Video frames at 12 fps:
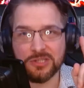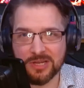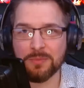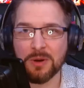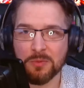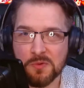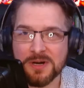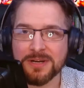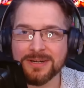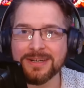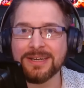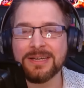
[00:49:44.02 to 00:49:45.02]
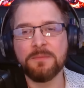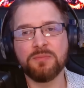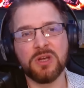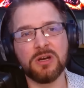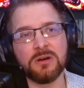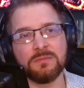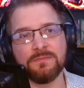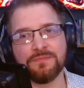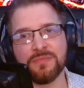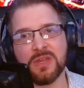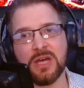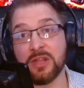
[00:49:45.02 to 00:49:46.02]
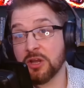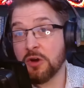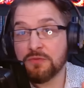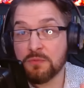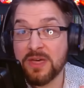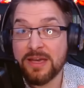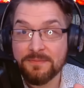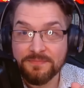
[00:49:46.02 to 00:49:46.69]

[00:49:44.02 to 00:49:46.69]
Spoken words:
step number one. And then go from there,